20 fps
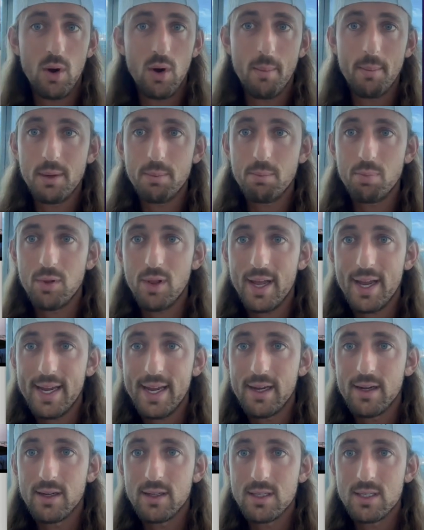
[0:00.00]
I'm going to
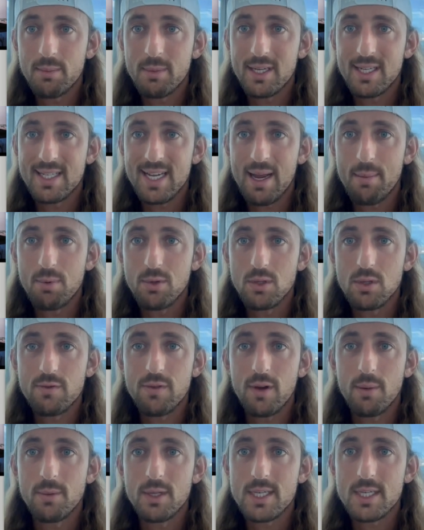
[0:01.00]
play some examples
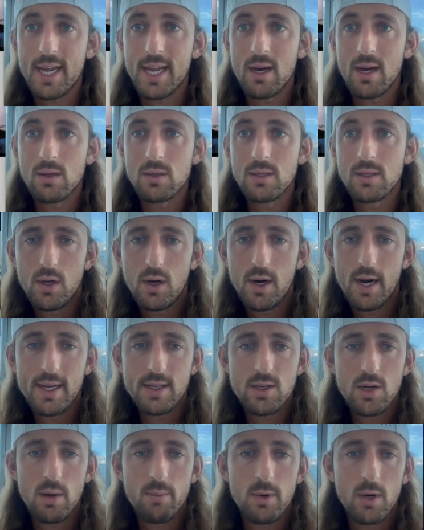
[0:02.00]
from this account. All right,
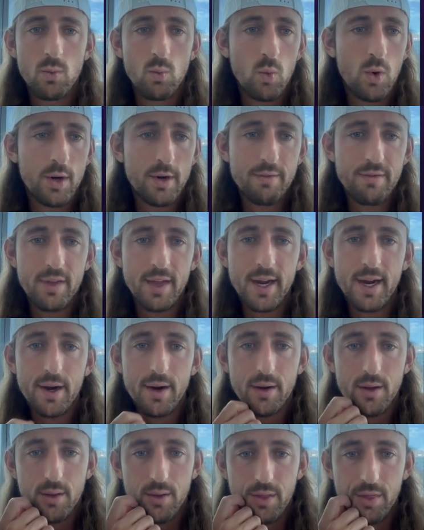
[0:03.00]
so I'm on one of
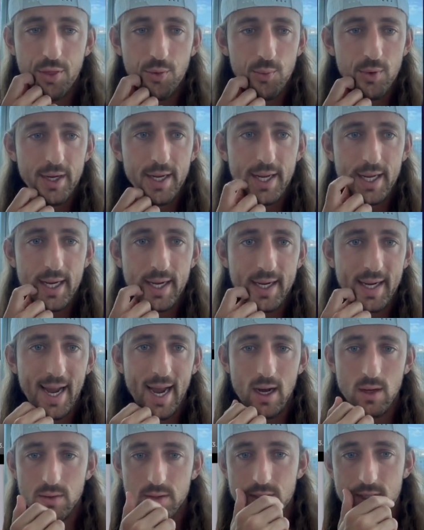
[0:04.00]
their 3
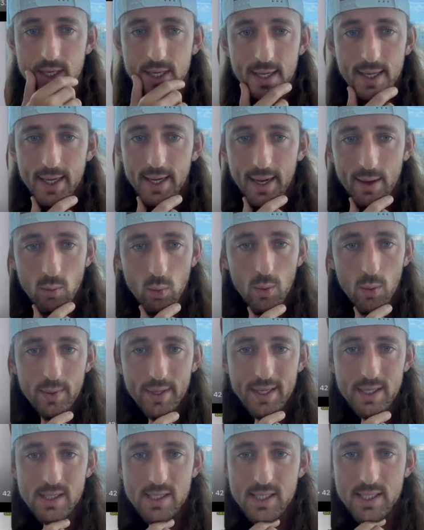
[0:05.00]
accounts. And what we
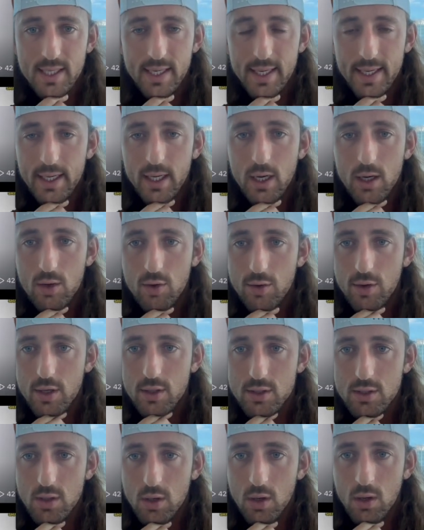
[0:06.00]
can see
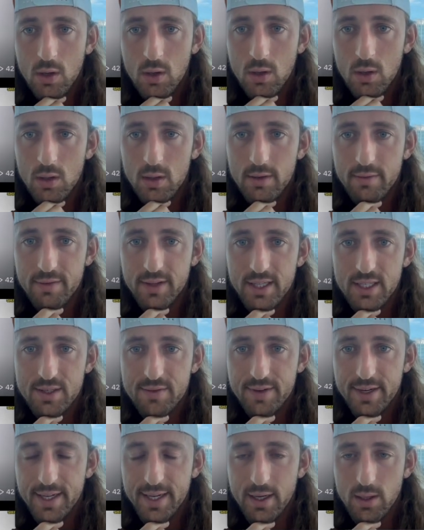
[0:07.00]
across all of these
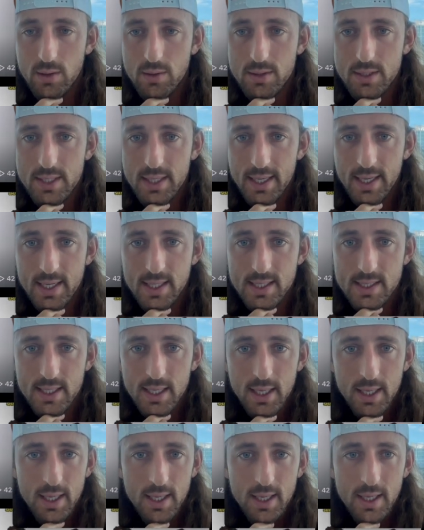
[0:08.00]
videos is
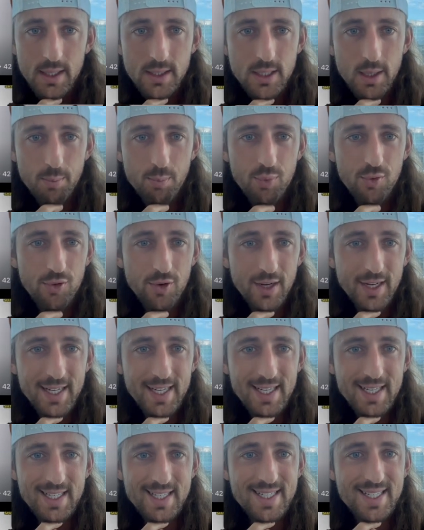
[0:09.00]
it's a
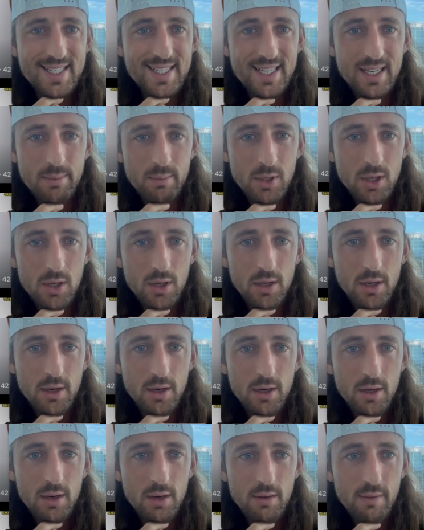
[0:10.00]
pretty
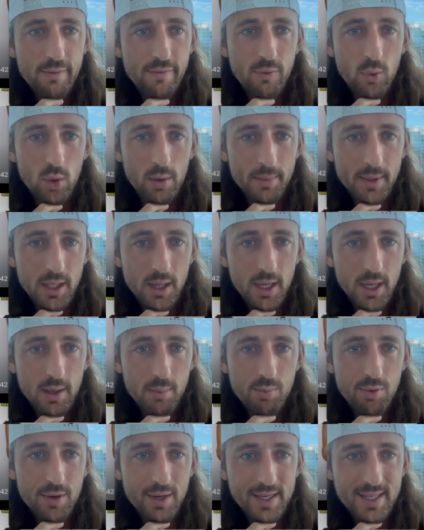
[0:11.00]
similar formula,
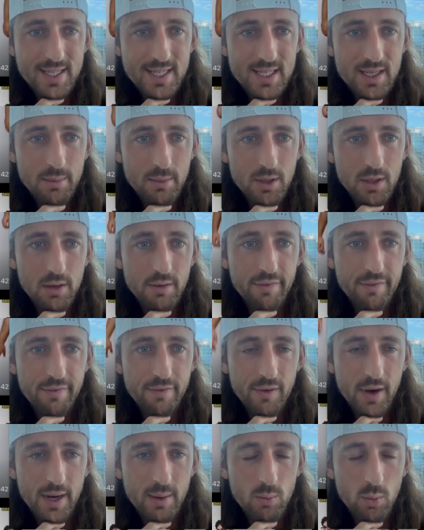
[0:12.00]
pretty similar
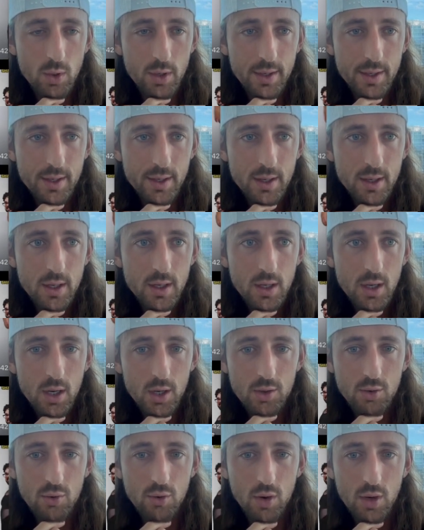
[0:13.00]
framework
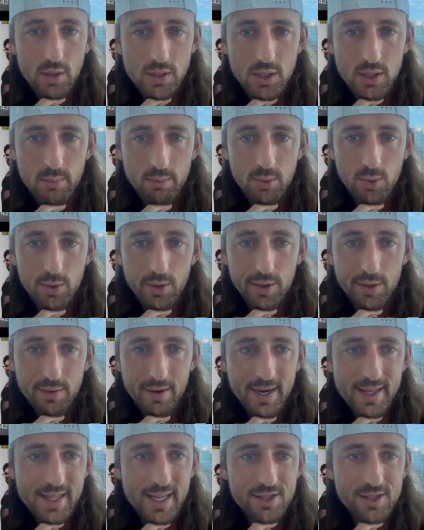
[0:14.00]
across the board, right?